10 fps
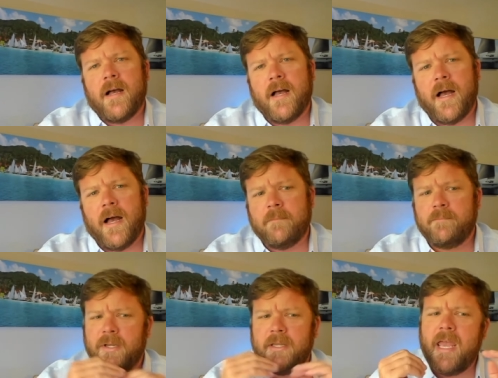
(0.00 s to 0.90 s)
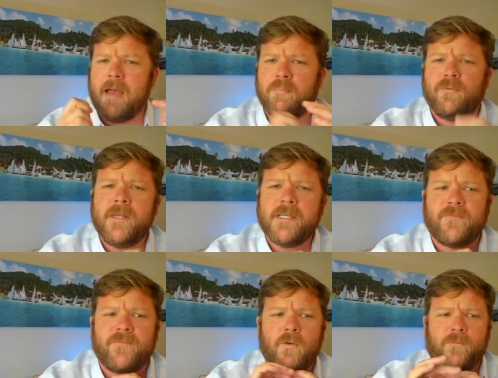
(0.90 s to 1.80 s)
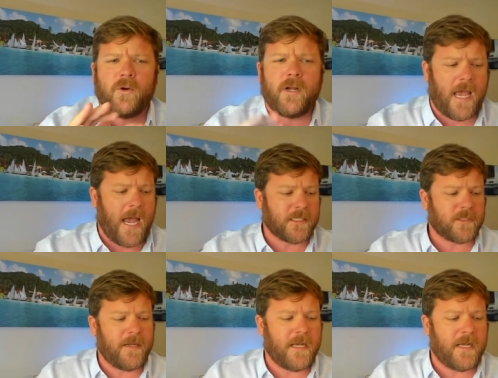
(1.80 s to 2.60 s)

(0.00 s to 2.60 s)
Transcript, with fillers: Um, but yeah, please feel free to ask me